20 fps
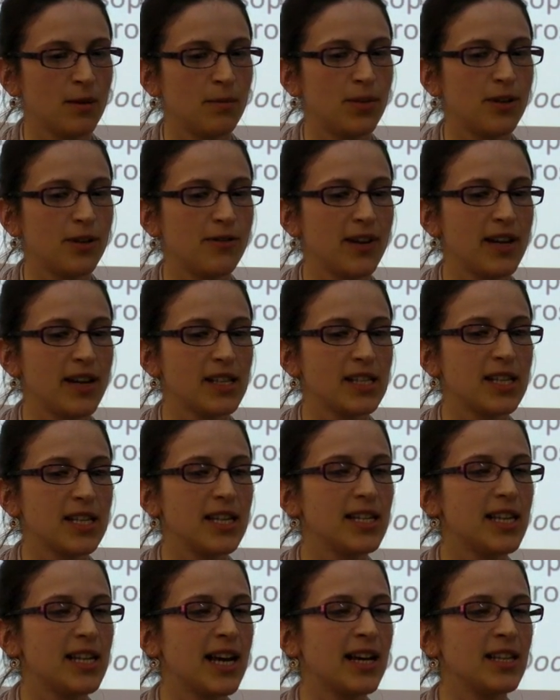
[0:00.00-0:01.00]

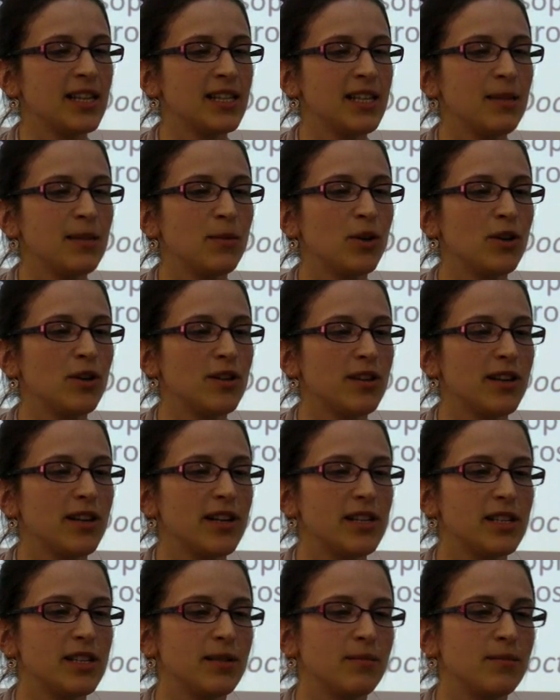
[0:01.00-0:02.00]
Blavatsky's
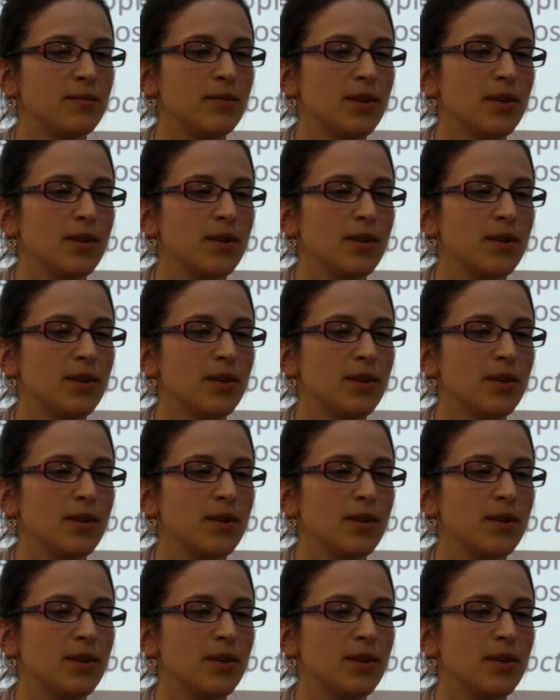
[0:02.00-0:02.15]
anti-monotheism